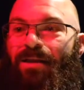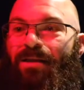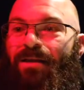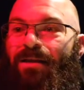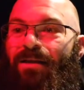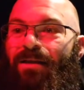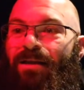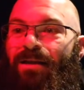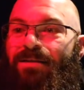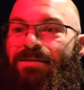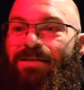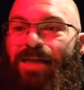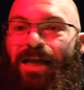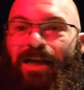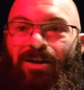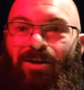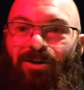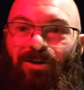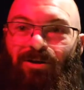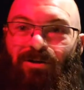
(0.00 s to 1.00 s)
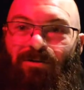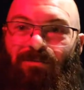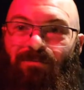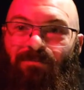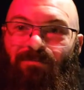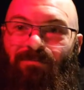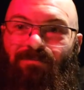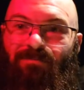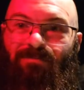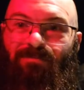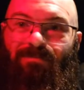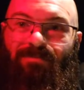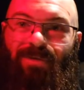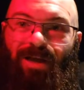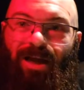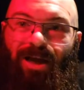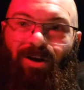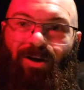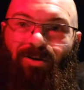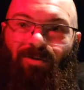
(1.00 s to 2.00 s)
It's got a little
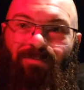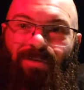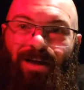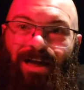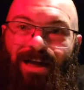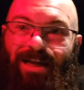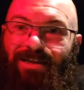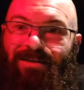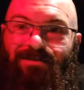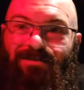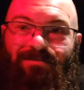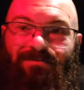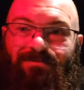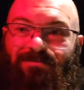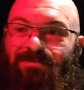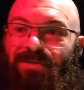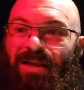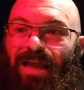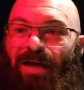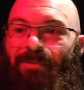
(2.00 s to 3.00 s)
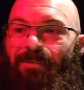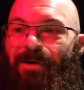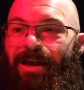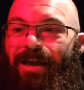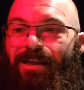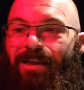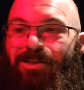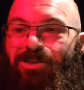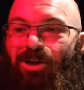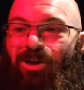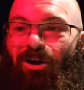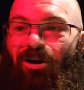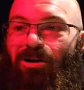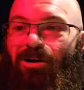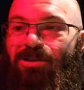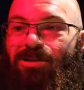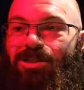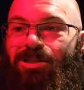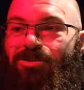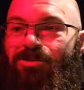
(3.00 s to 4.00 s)
on button. I mean, it
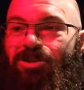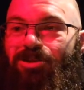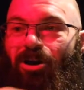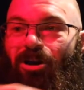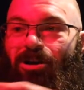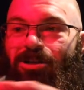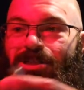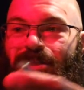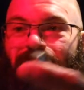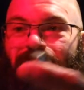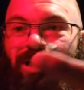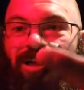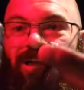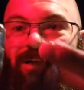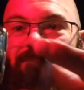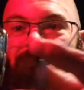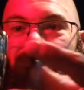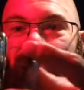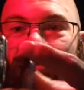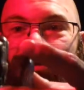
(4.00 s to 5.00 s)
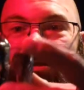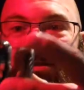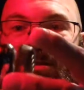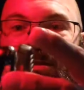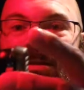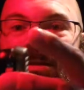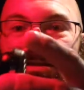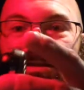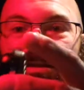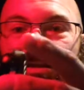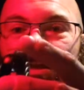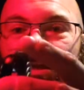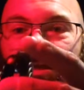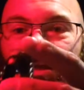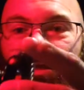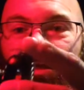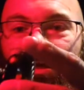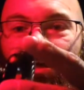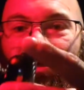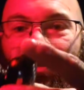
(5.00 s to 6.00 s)
charges, you charge it up.
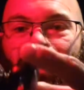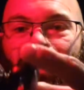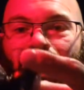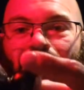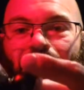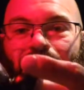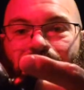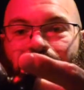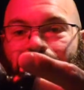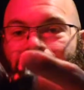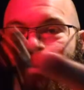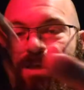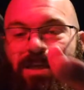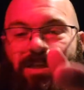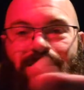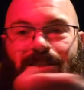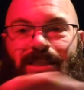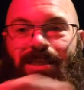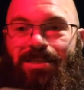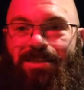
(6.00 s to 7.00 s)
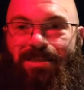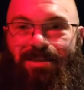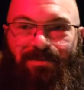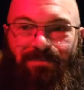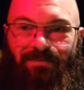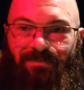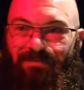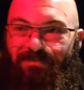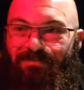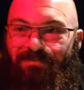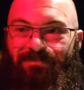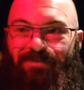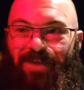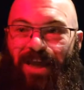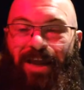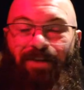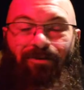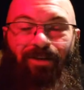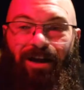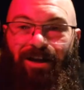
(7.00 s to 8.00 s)
It's this
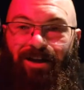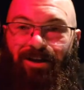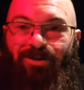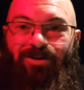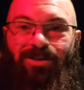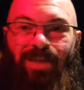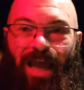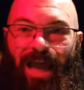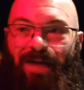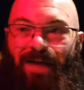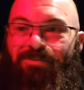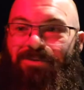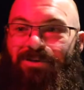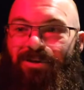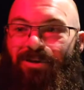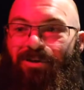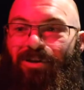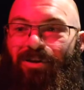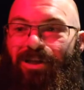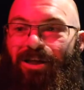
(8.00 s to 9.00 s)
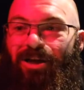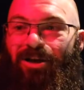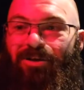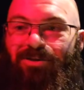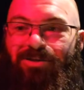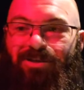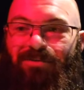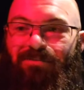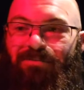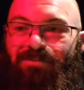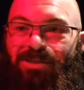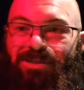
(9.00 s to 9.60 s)
thing right here is absolutely awesome.